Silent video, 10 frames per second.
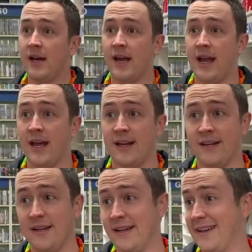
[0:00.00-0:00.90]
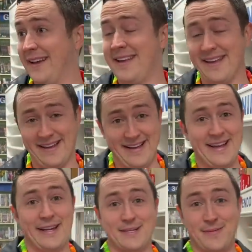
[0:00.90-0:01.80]
and
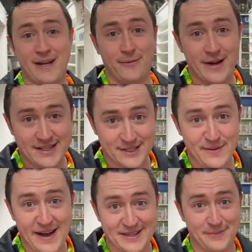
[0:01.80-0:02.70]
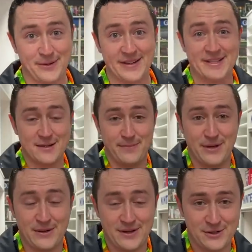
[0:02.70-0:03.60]
in as many ways as possible is to
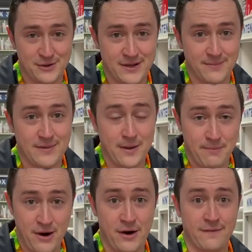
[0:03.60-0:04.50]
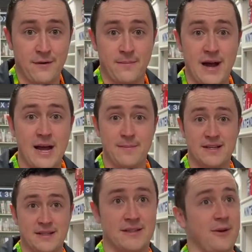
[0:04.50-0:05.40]
build a dream barn for my
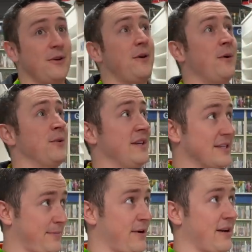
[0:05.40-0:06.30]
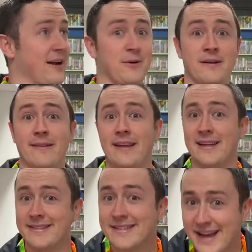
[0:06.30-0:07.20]
business. So I don't own this barn, I own everything
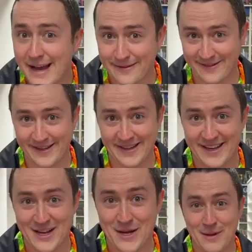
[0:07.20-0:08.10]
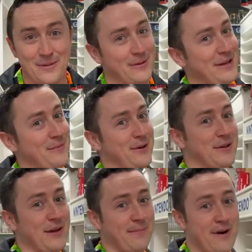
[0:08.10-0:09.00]
inside of it, but we need to build
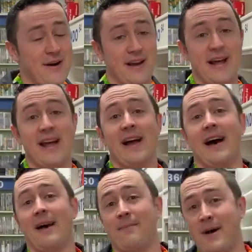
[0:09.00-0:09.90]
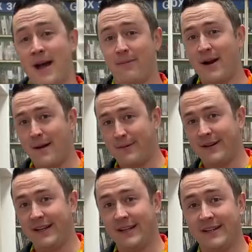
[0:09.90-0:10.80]
a barn on my property